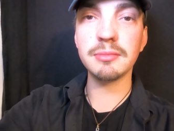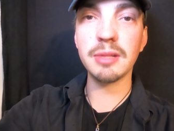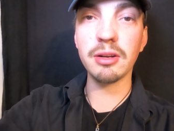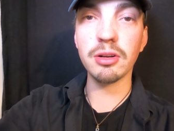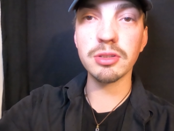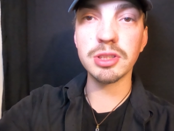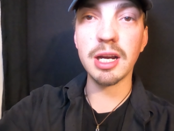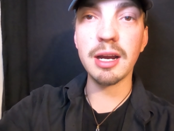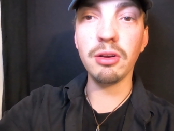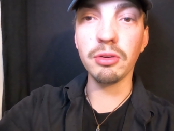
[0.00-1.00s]
and her
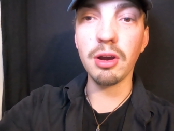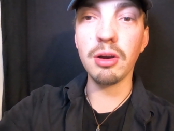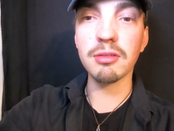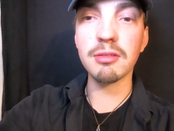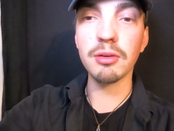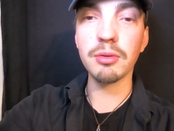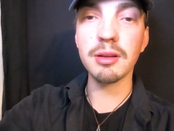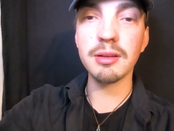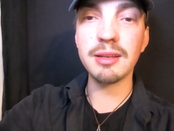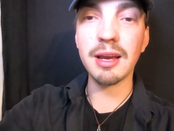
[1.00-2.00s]
child also
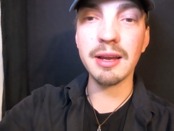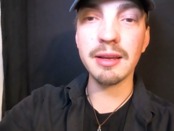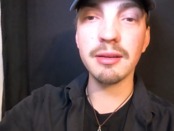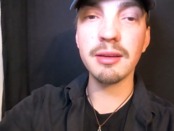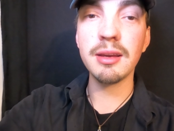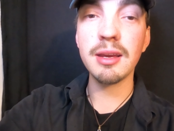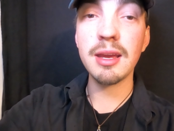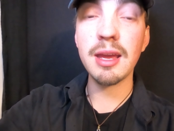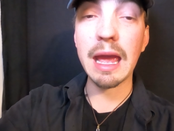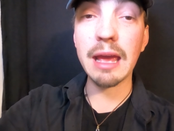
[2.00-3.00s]
died
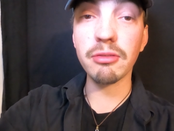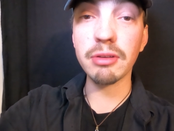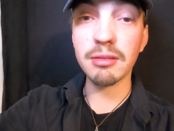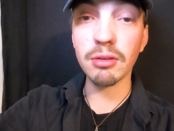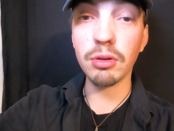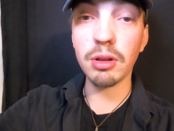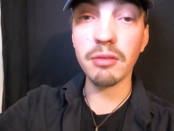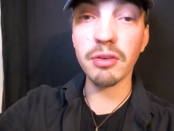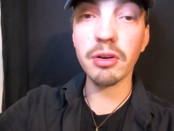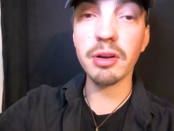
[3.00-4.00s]
as a result
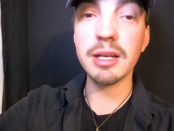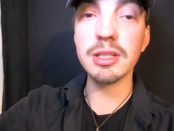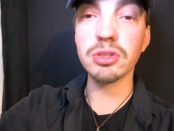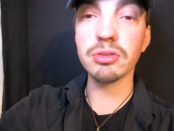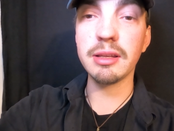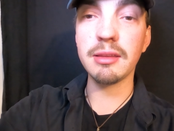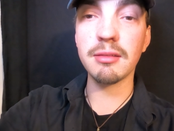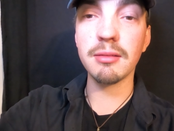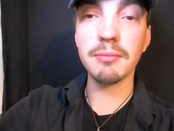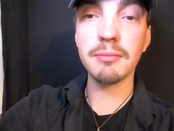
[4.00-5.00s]
of her injuries;